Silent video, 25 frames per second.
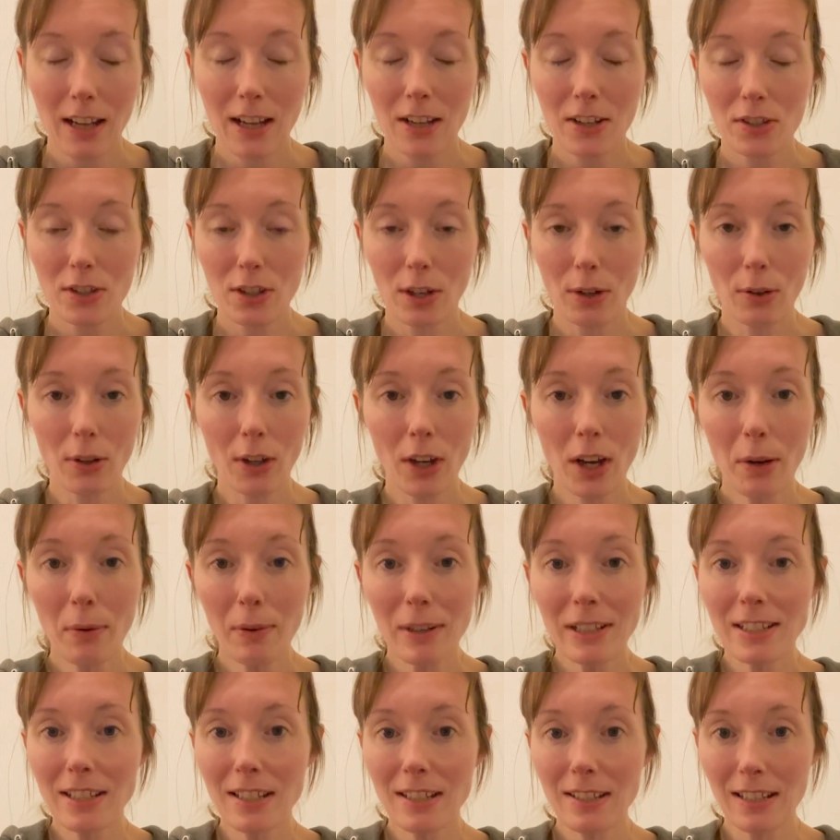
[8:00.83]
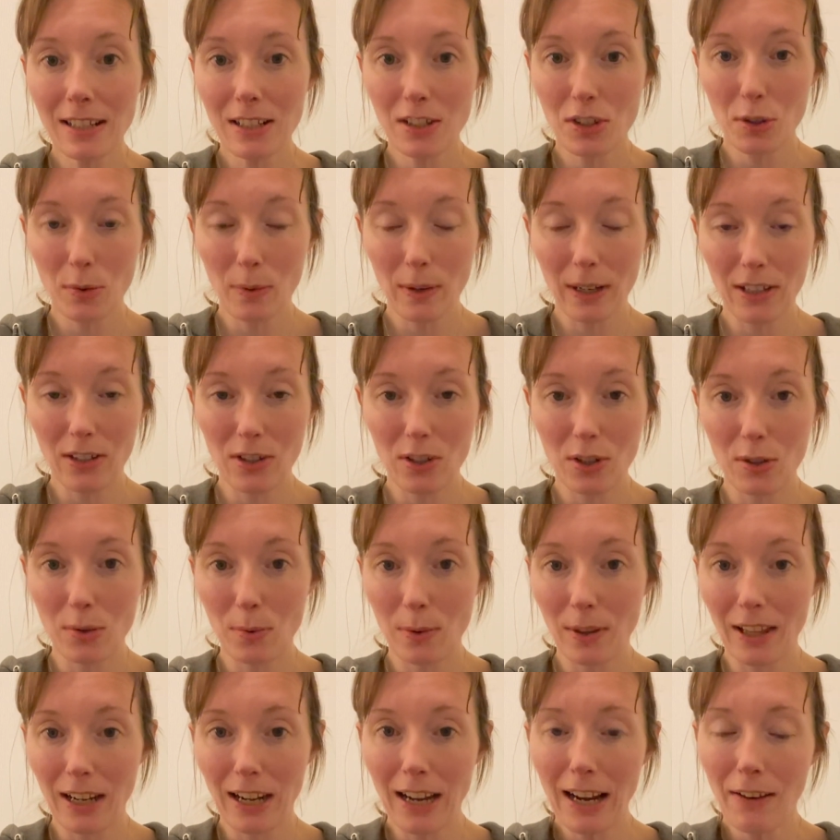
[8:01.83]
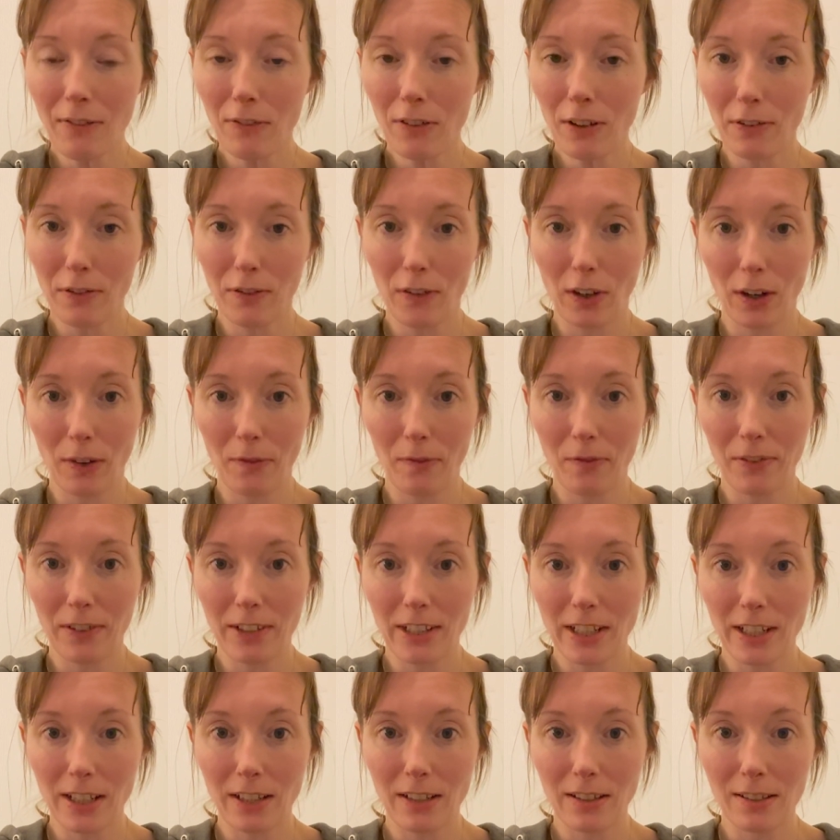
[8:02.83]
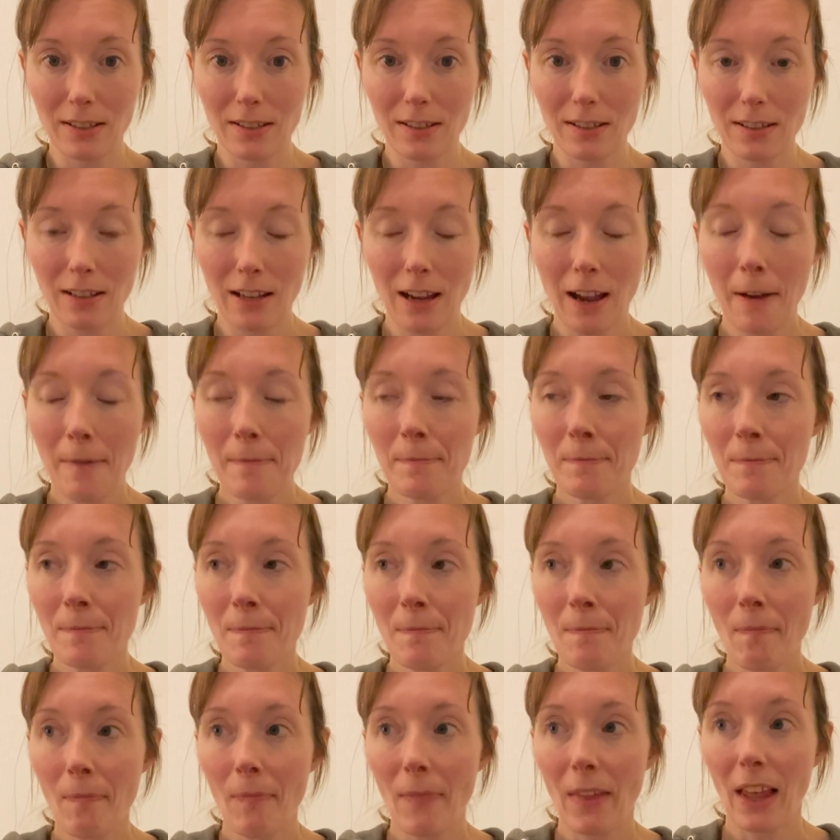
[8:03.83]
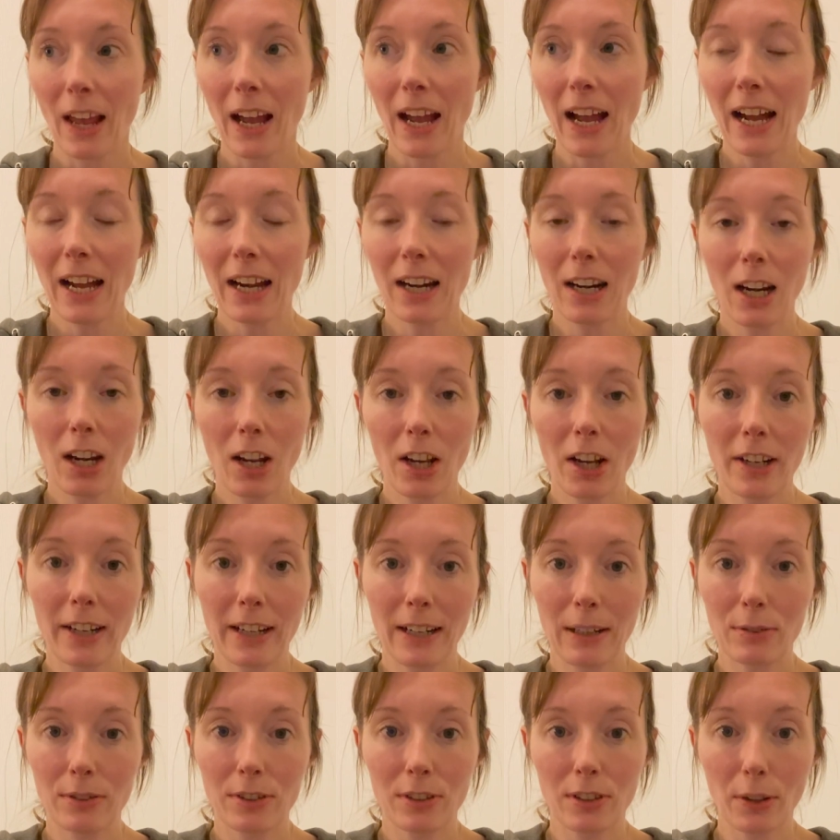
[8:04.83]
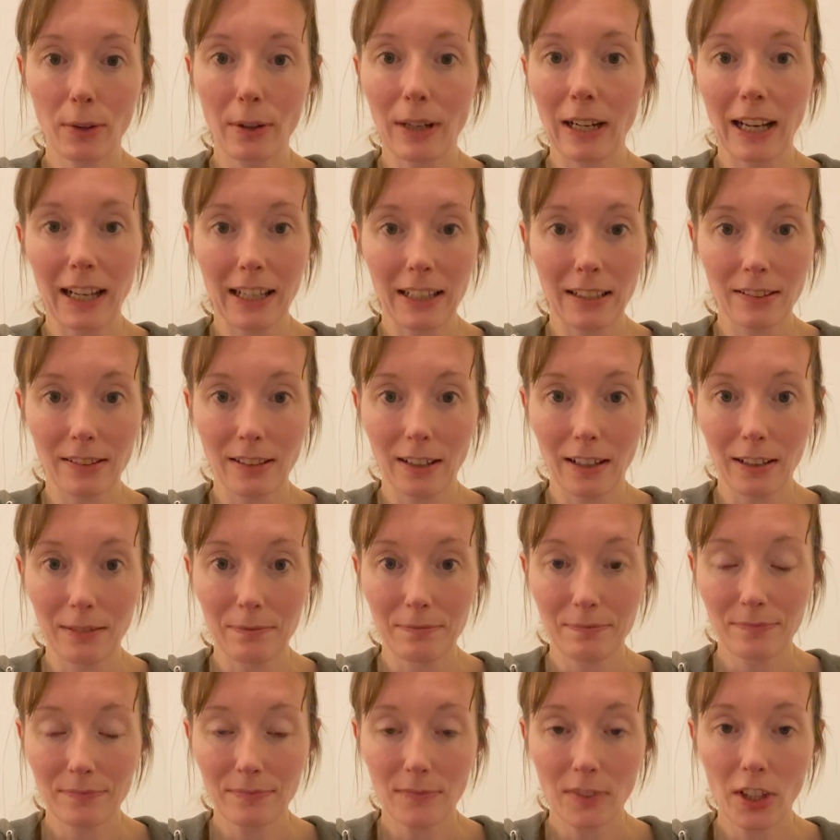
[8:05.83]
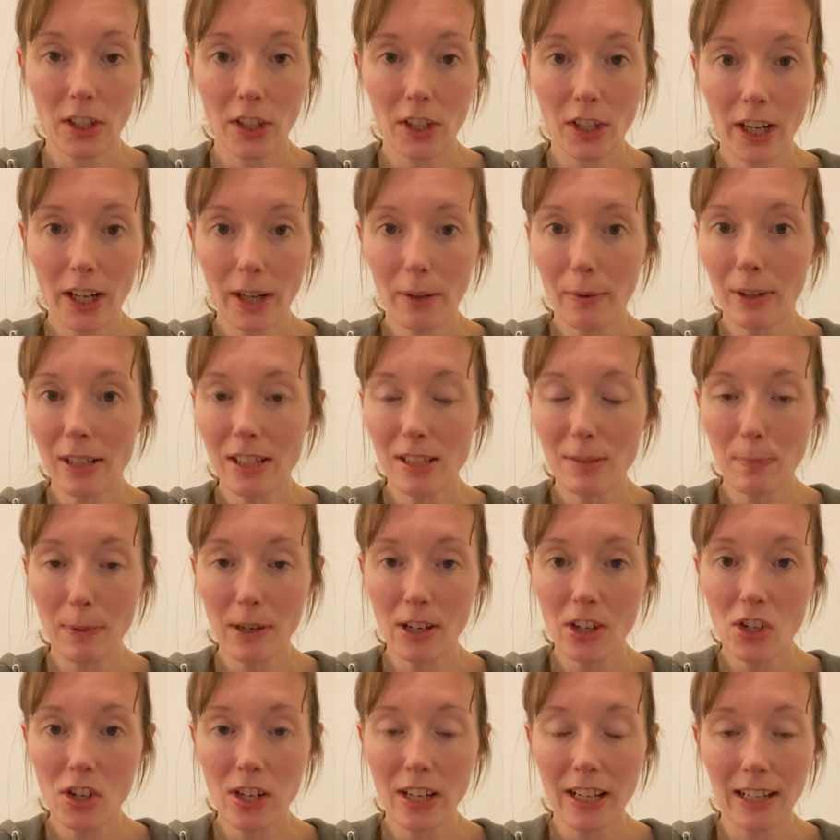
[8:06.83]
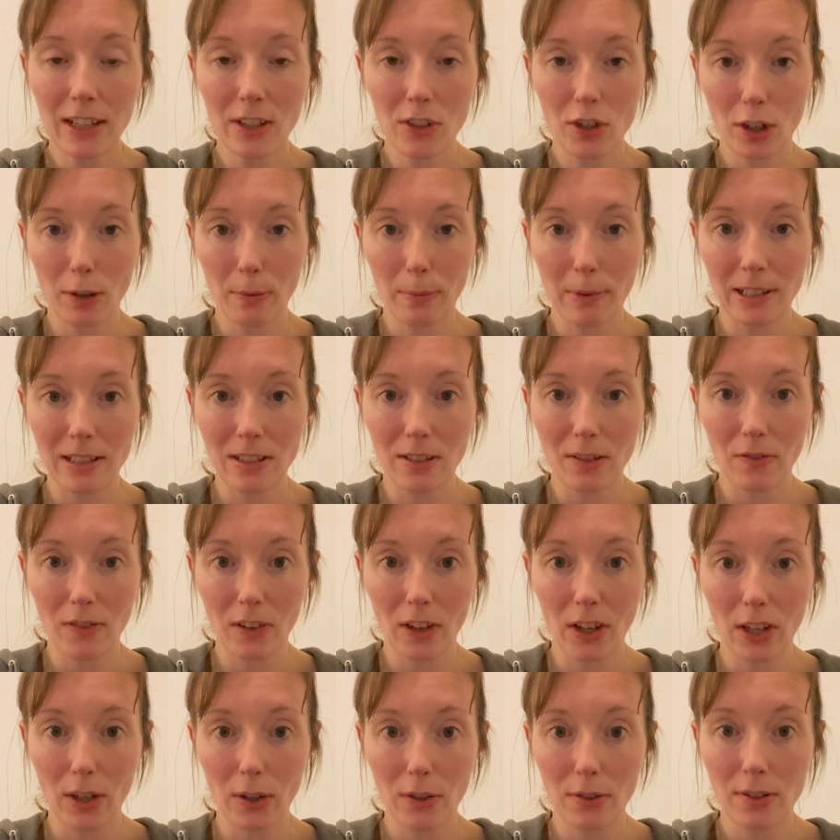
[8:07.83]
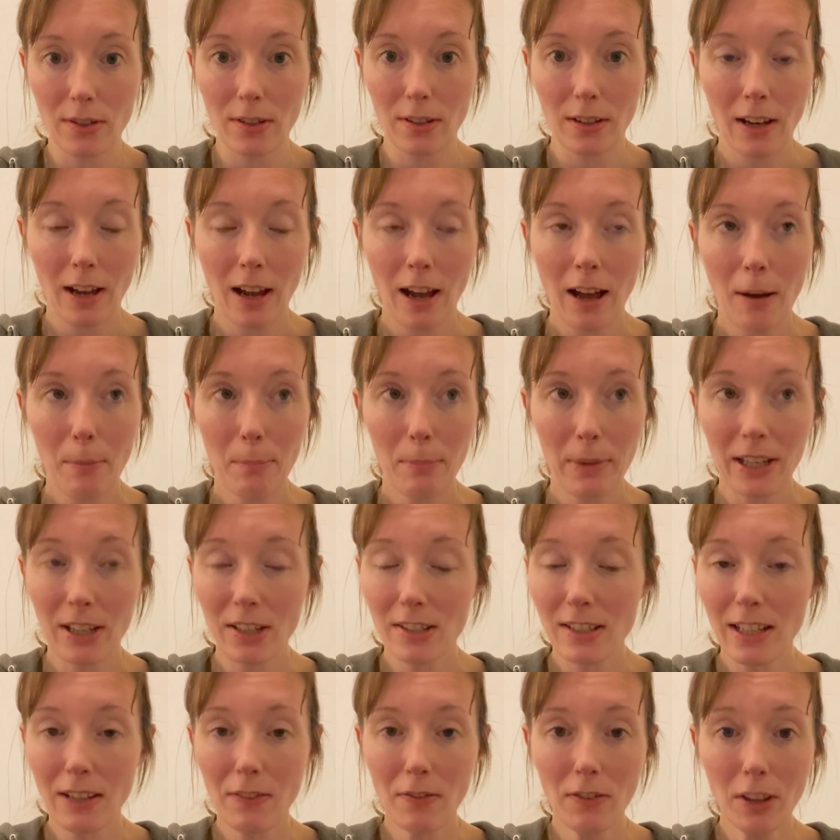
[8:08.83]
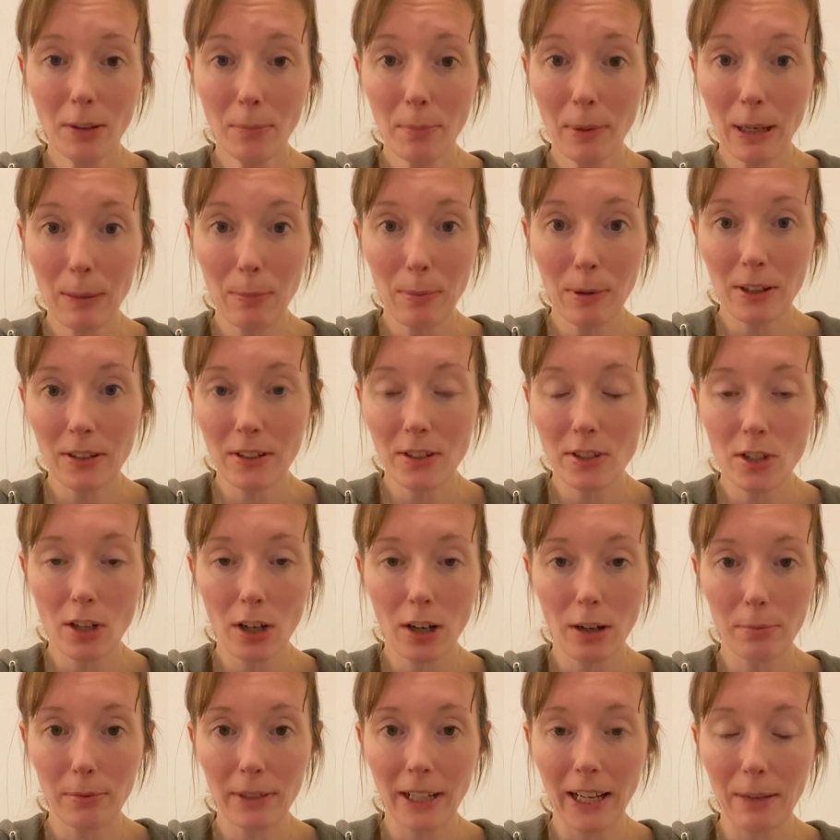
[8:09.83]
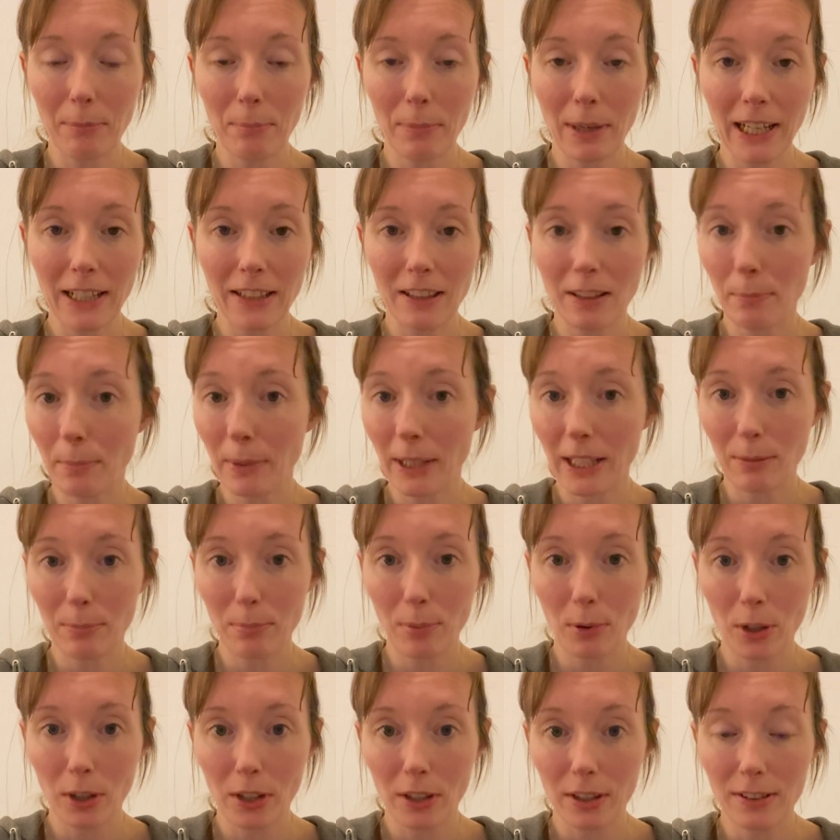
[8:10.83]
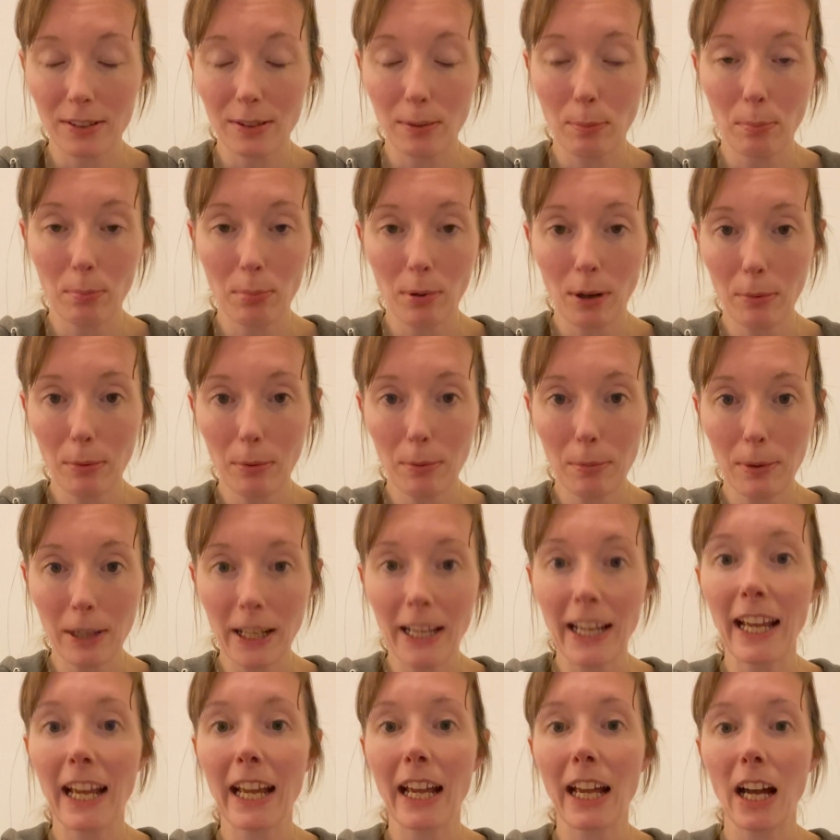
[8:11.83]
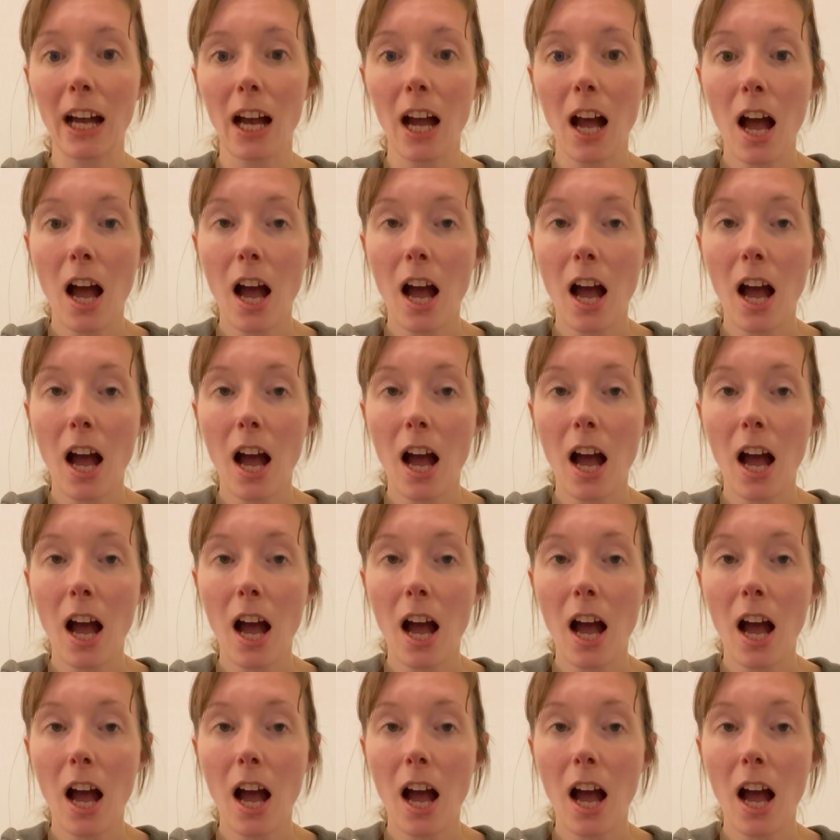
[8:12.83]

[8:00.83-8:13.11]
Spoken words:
So go into situations with a level of confidence and learn how to do it later. You know, especially at job interviews. Because even the people at the top getting paid the big bucks probably